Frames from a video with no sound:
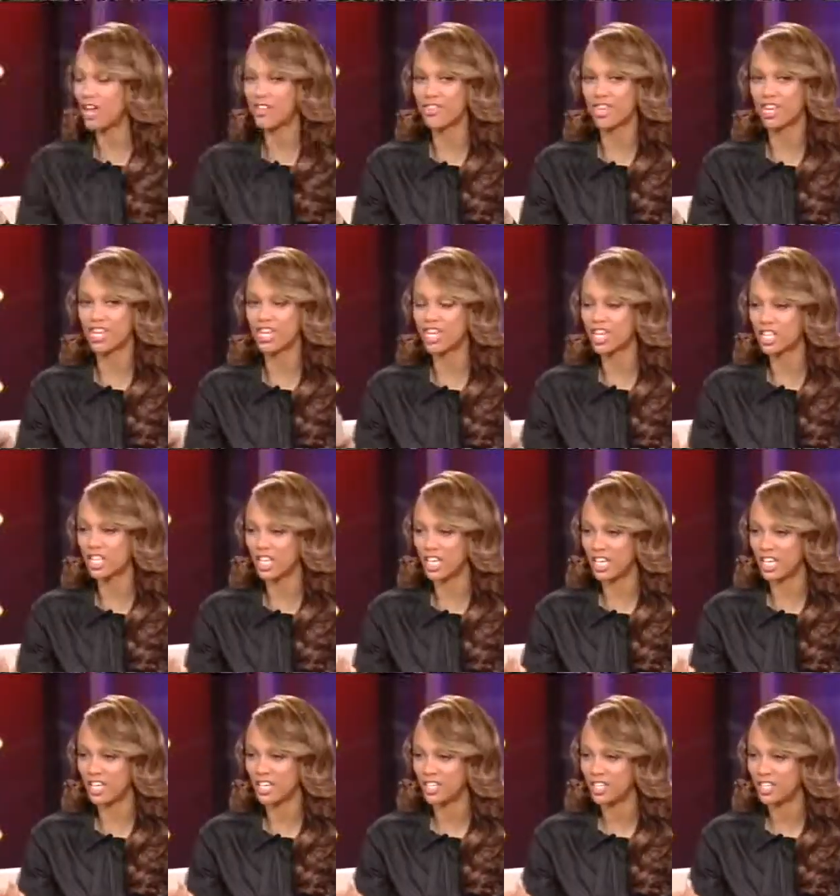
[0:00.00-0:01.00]
the
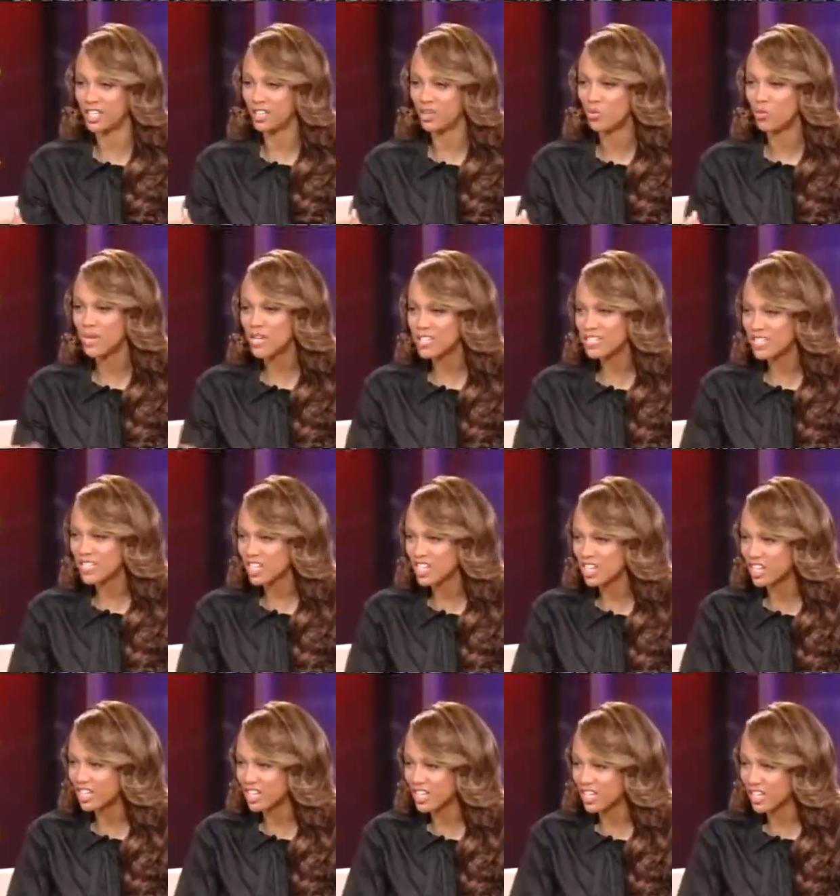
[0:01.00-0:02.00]
cookie. What is the
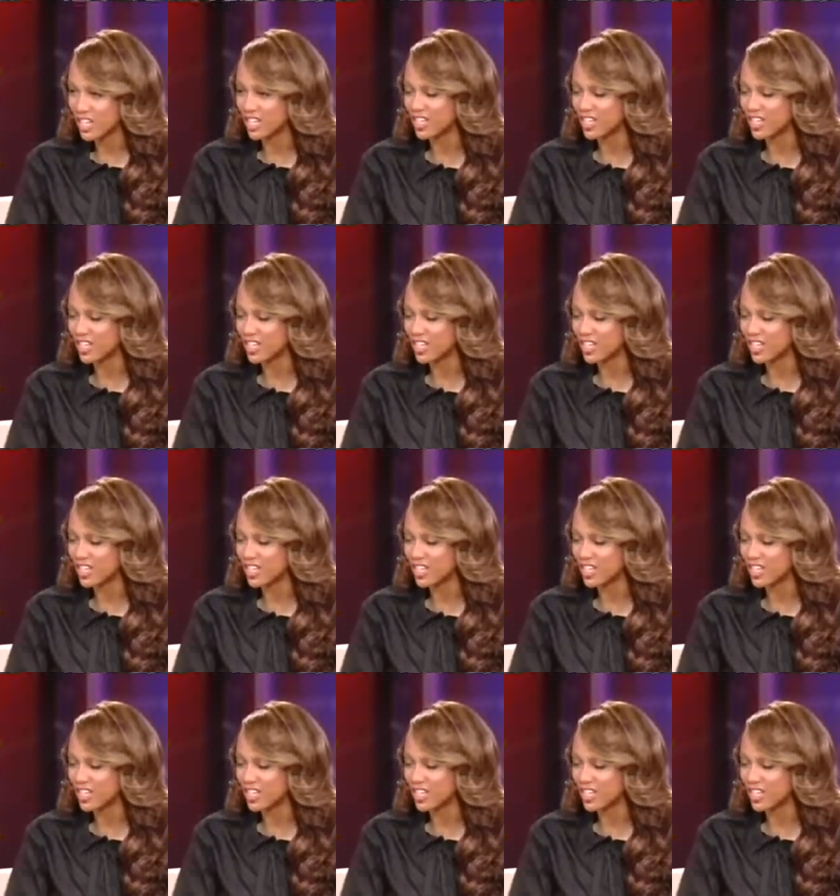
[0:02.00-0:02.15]
cookie?